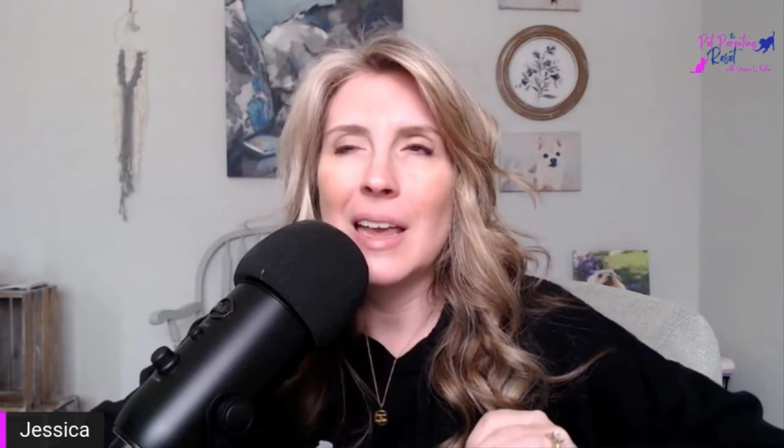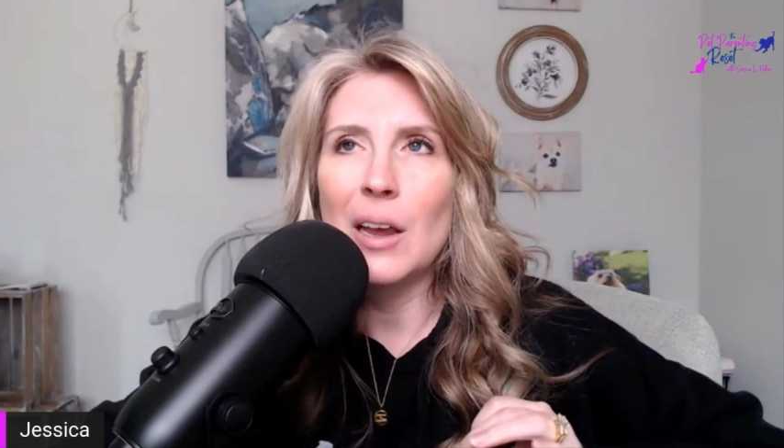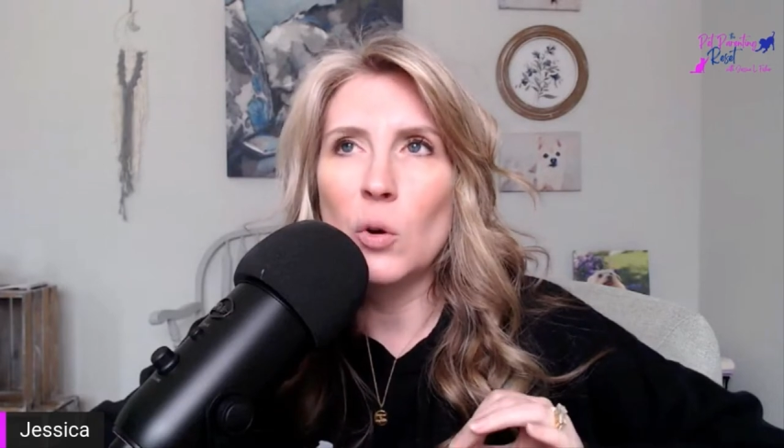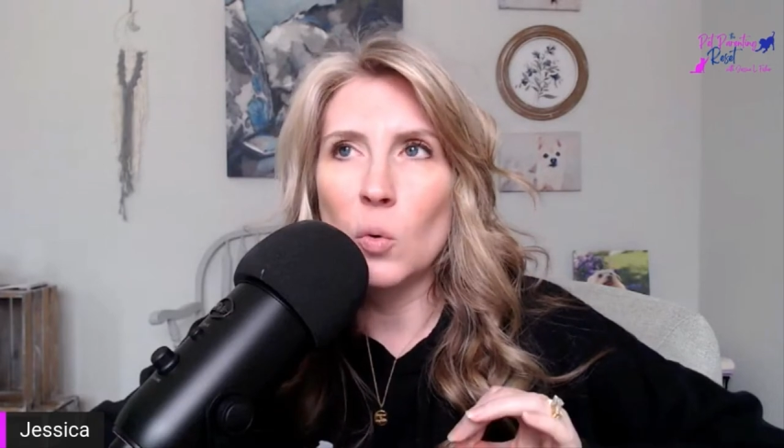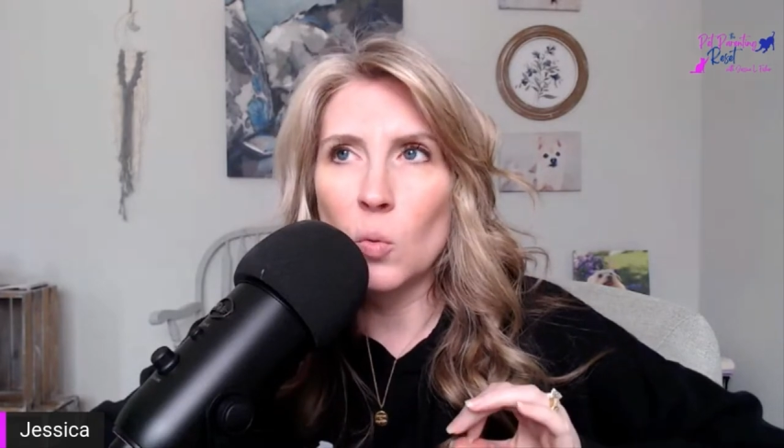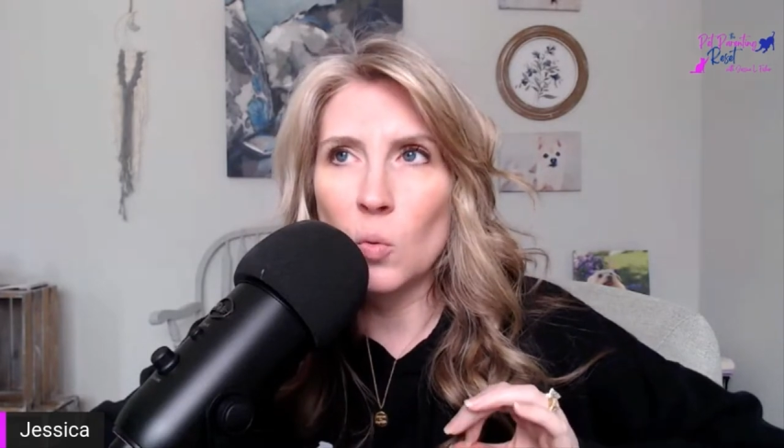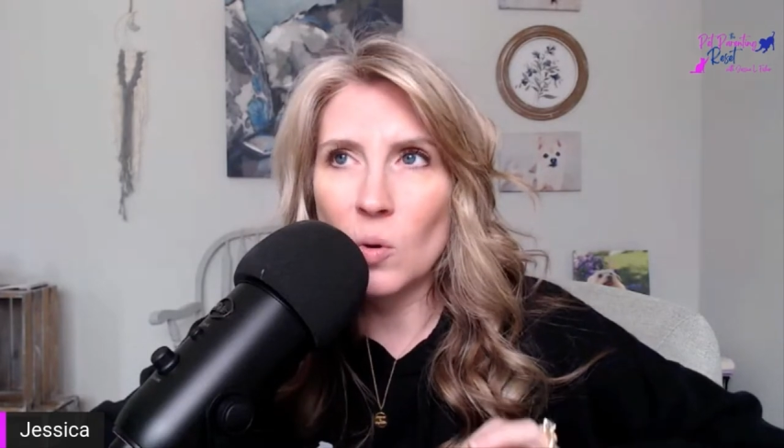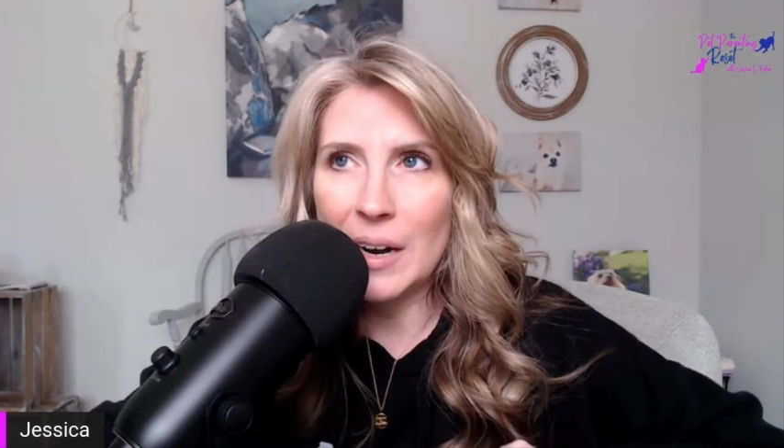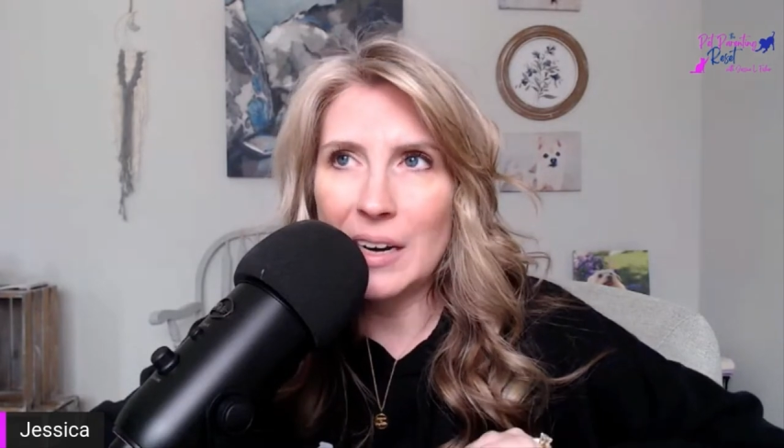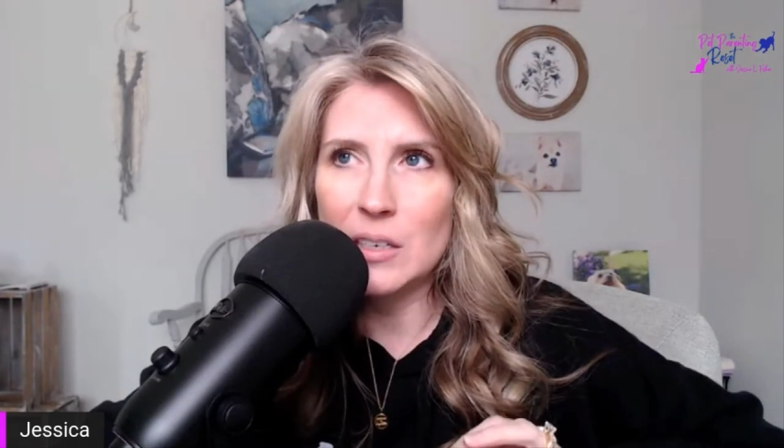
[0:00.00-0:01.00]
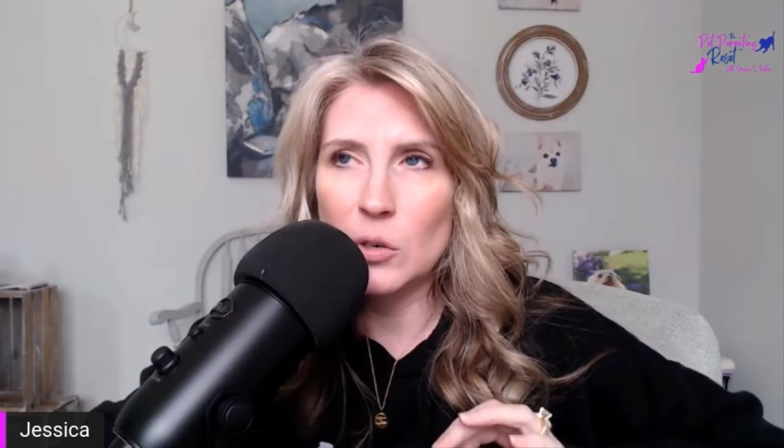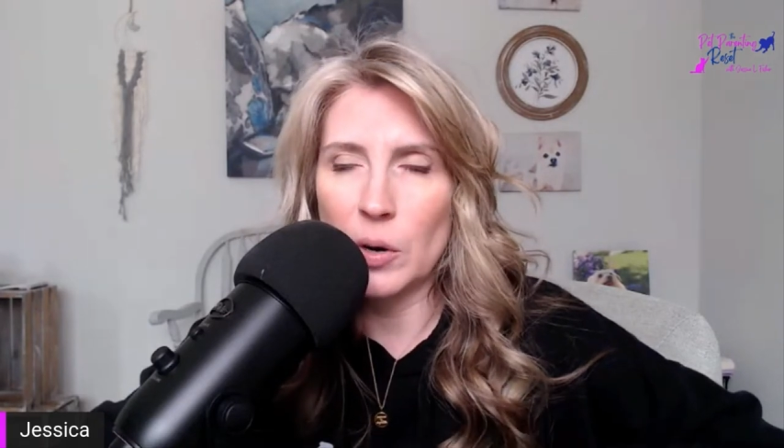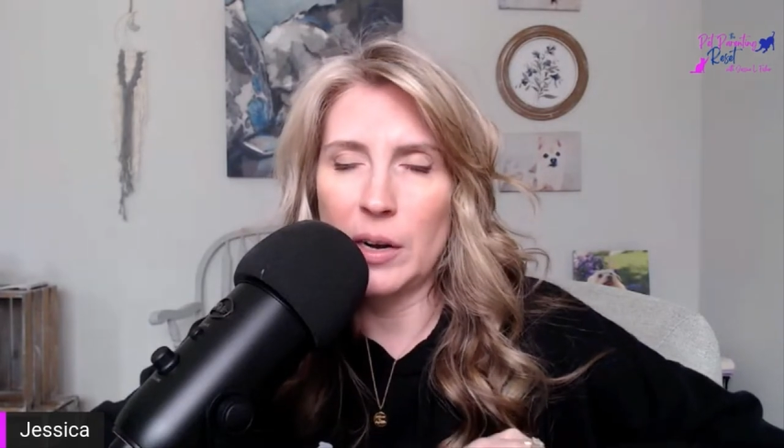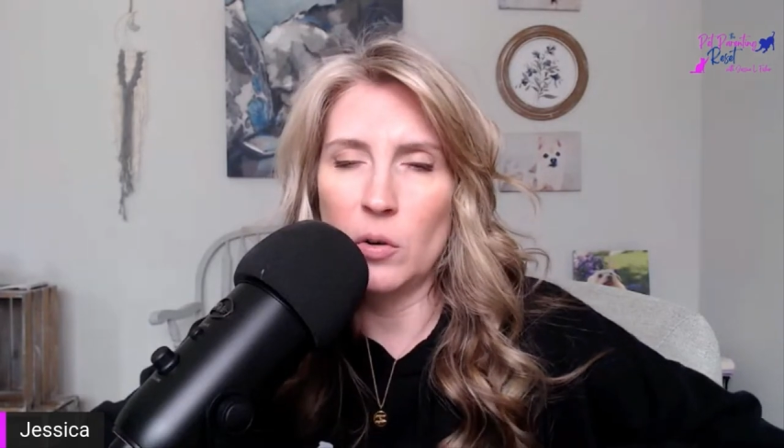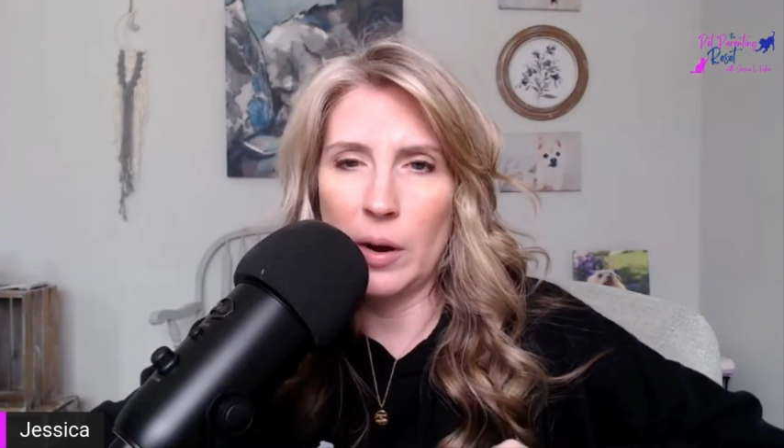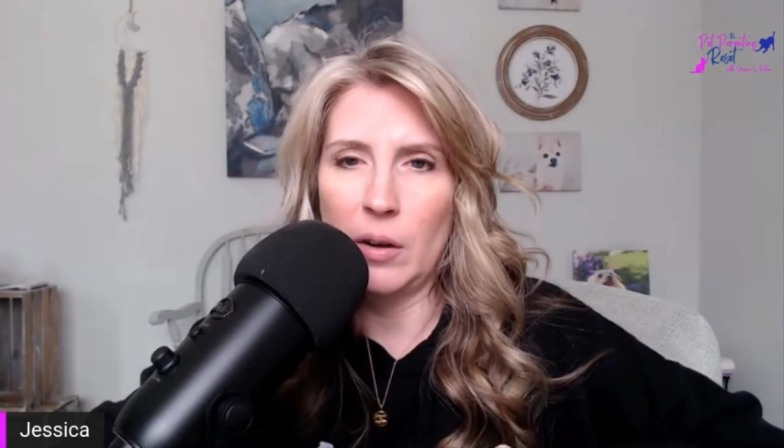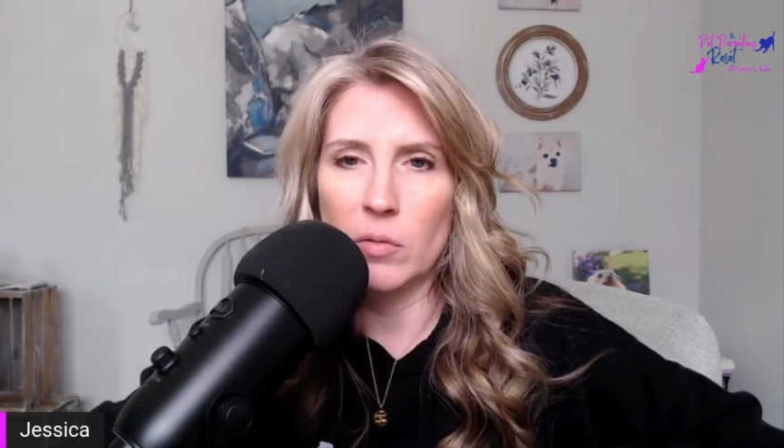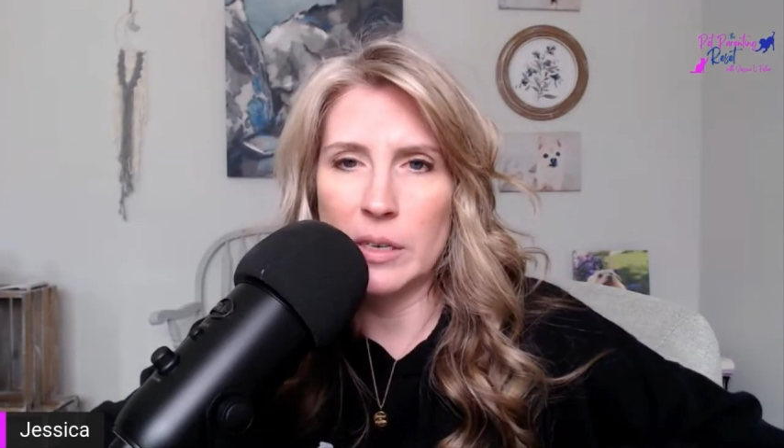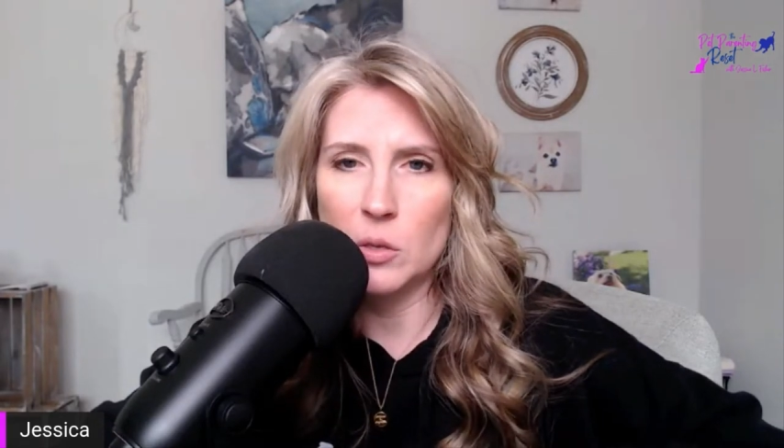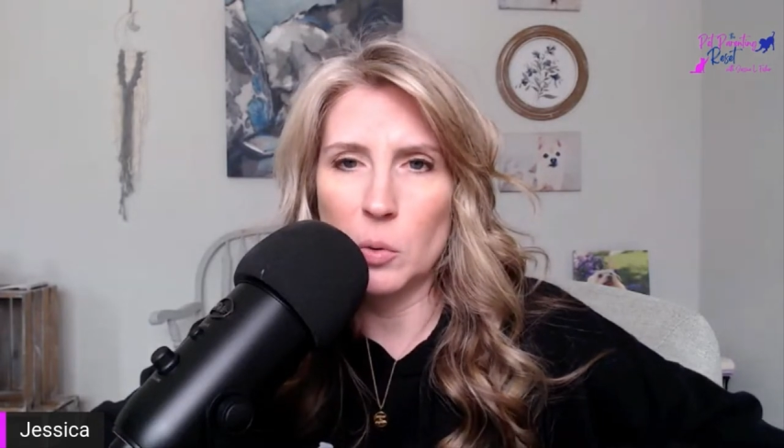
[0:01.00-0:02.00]
a great, great, great
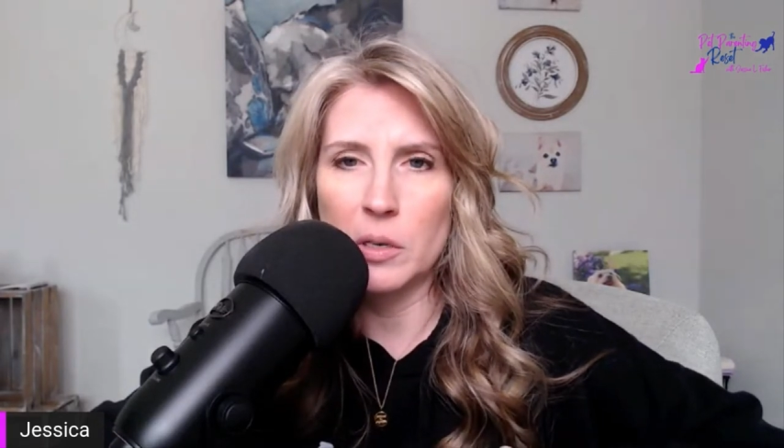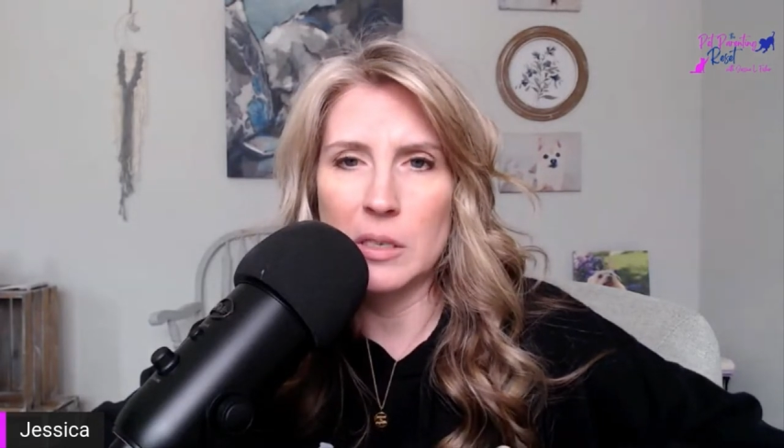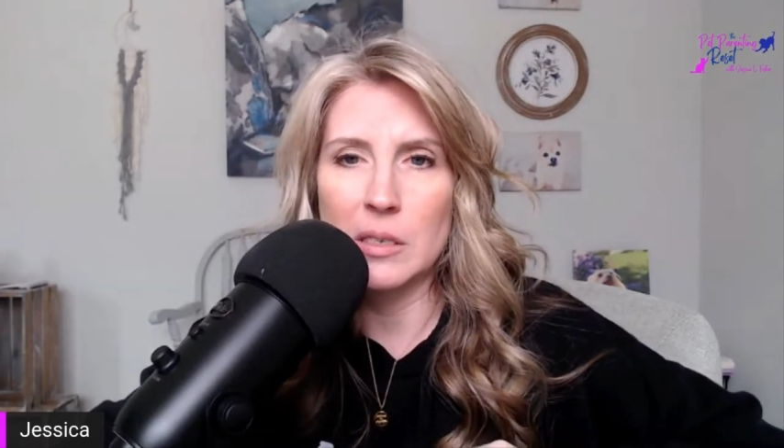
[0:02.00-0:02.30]
resource.